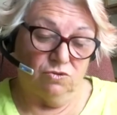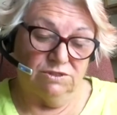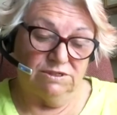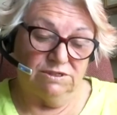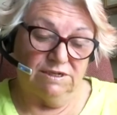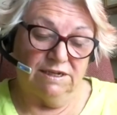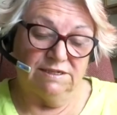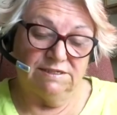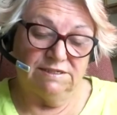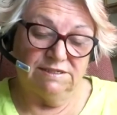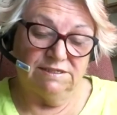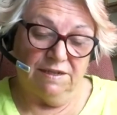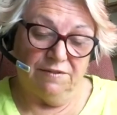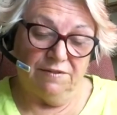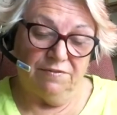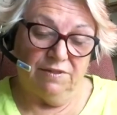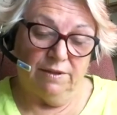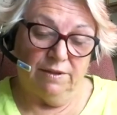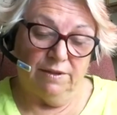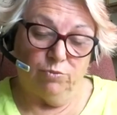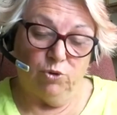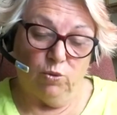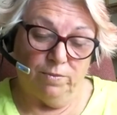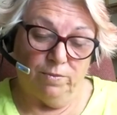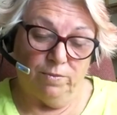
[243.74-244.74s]
extend their
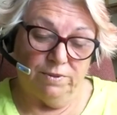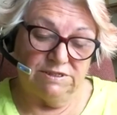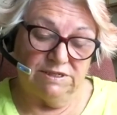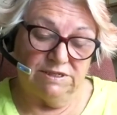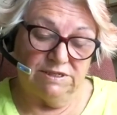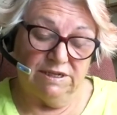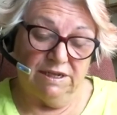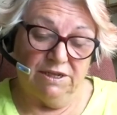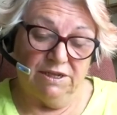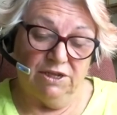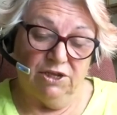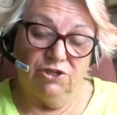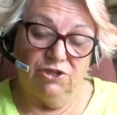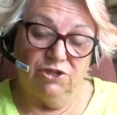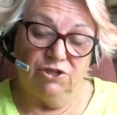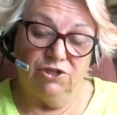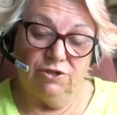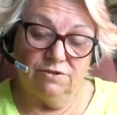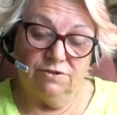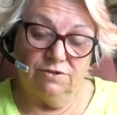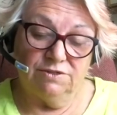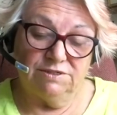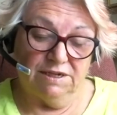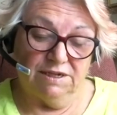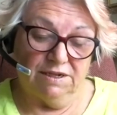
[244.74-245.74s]
property
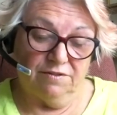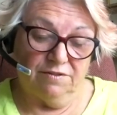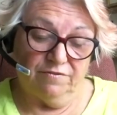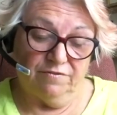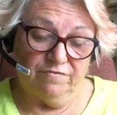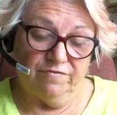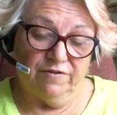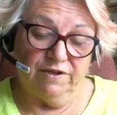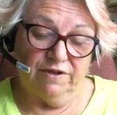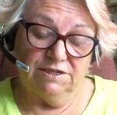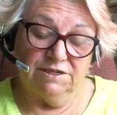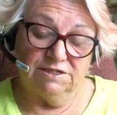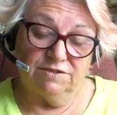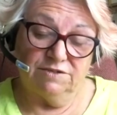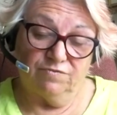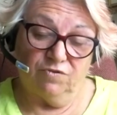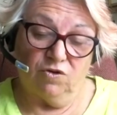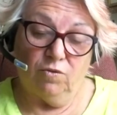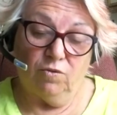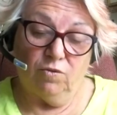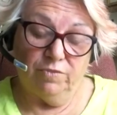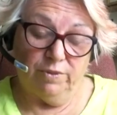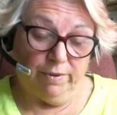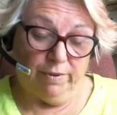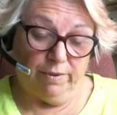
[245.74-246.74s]
using the funds
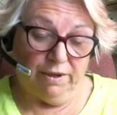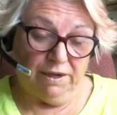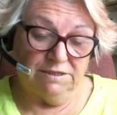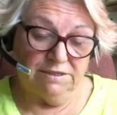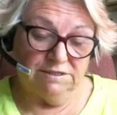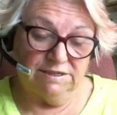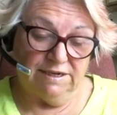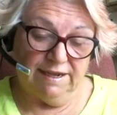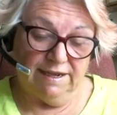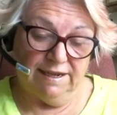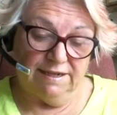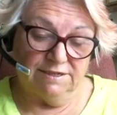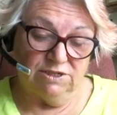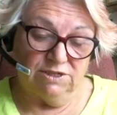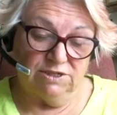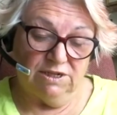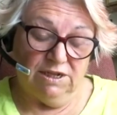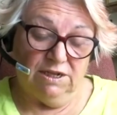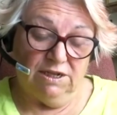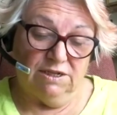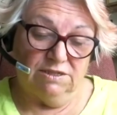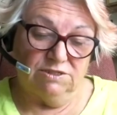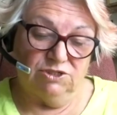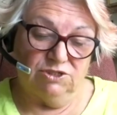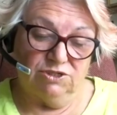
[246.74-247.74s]
from the buy-to-let
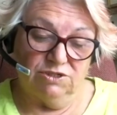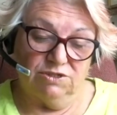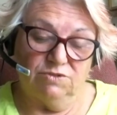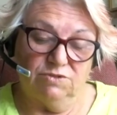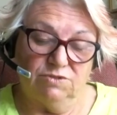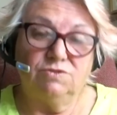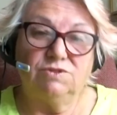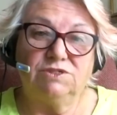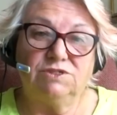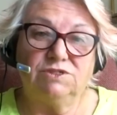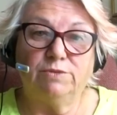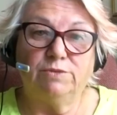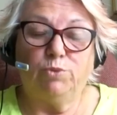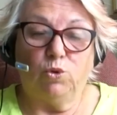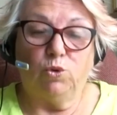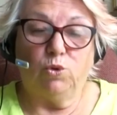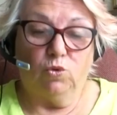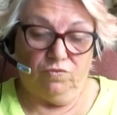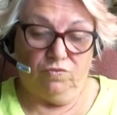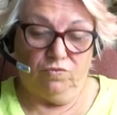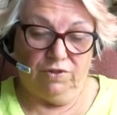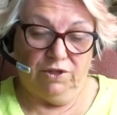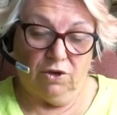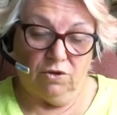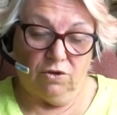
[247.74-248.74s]
to support
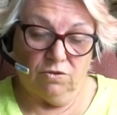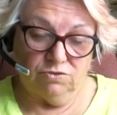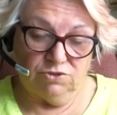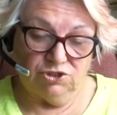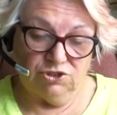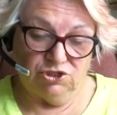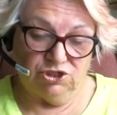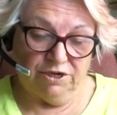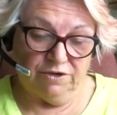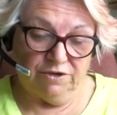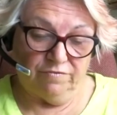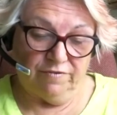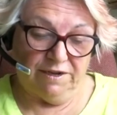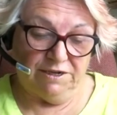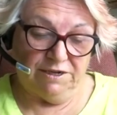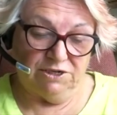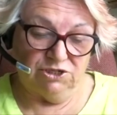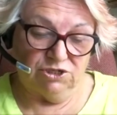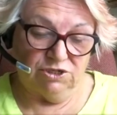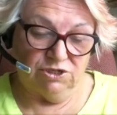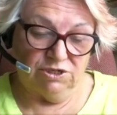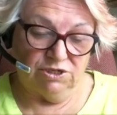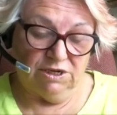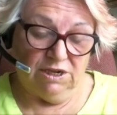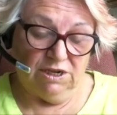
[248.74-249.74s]
the older
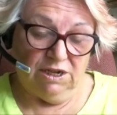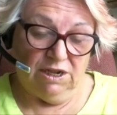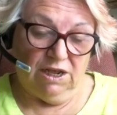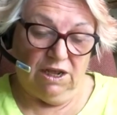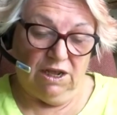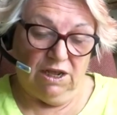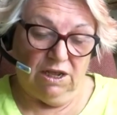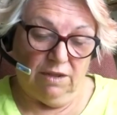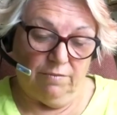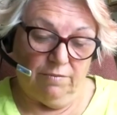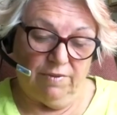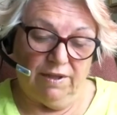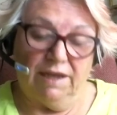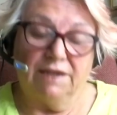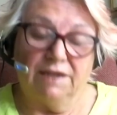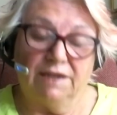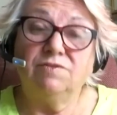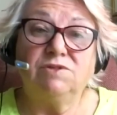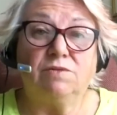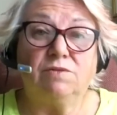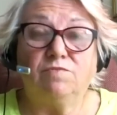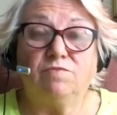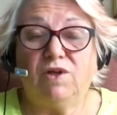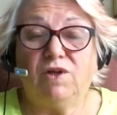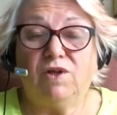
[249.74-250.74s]
generation,
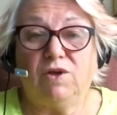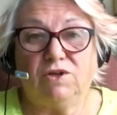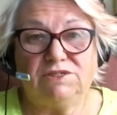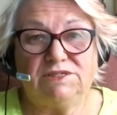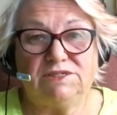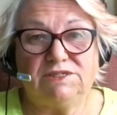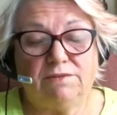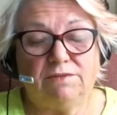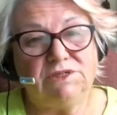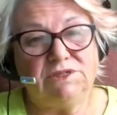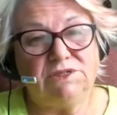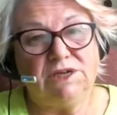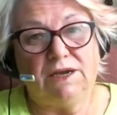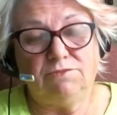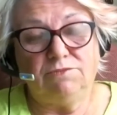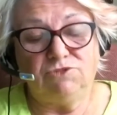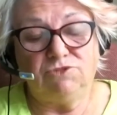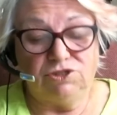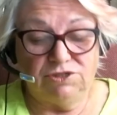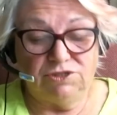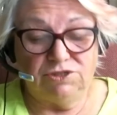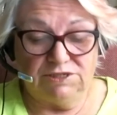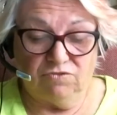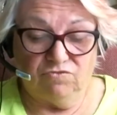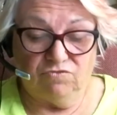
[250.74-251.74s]
and sometimes
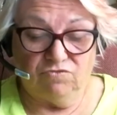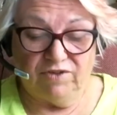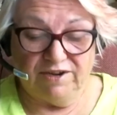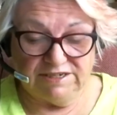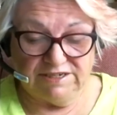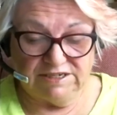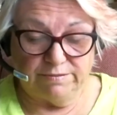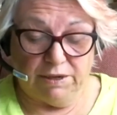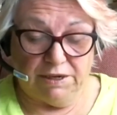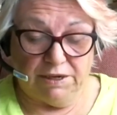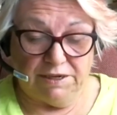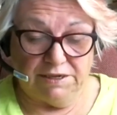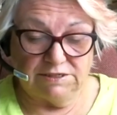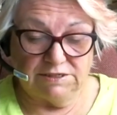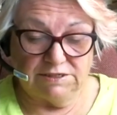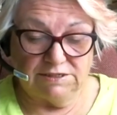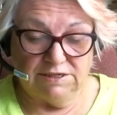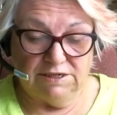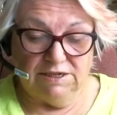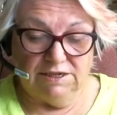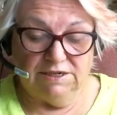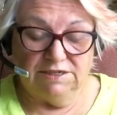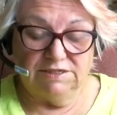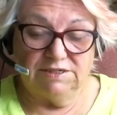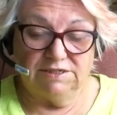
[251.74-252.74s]
using respite.
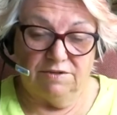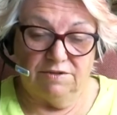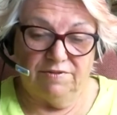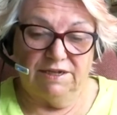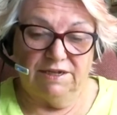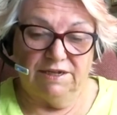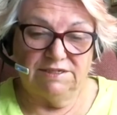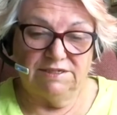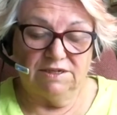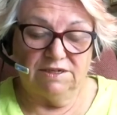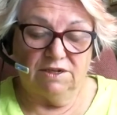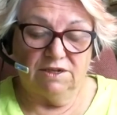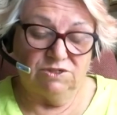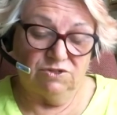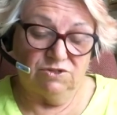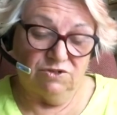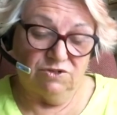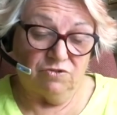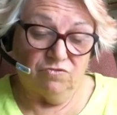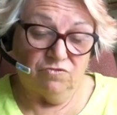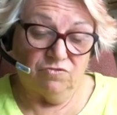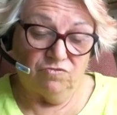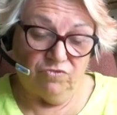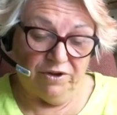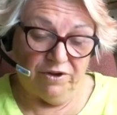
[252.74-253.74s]
So there's
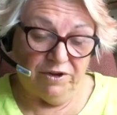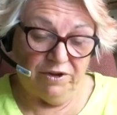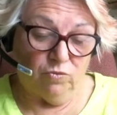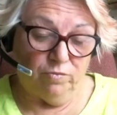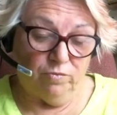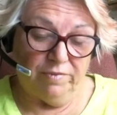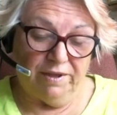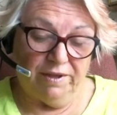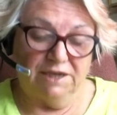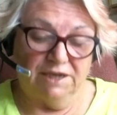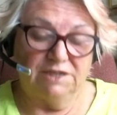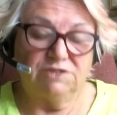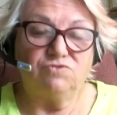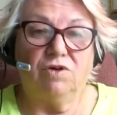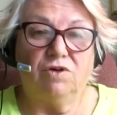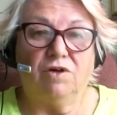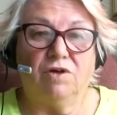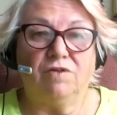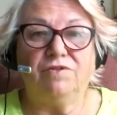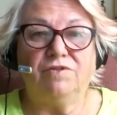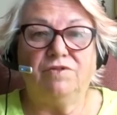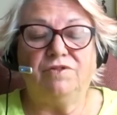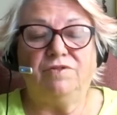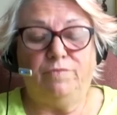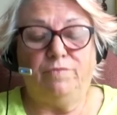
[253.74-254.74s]
a real mix
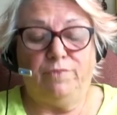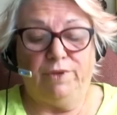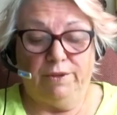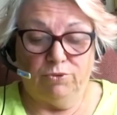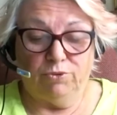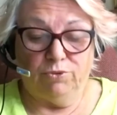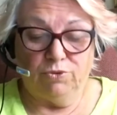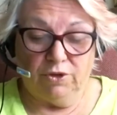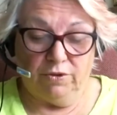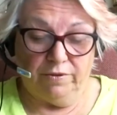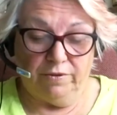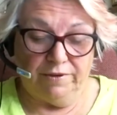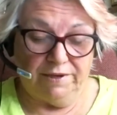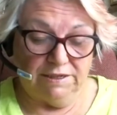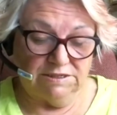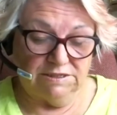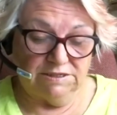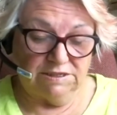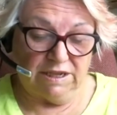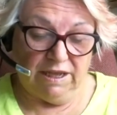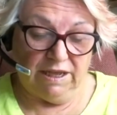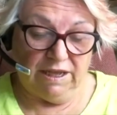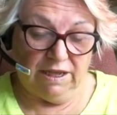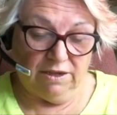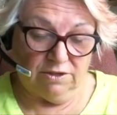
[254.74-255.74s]
rather than people going into
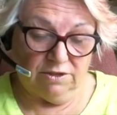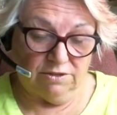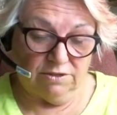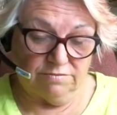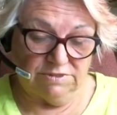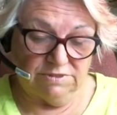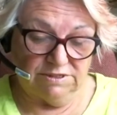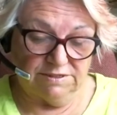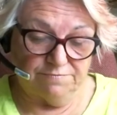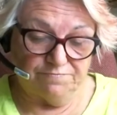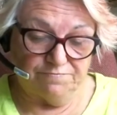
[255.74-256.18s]
care homes.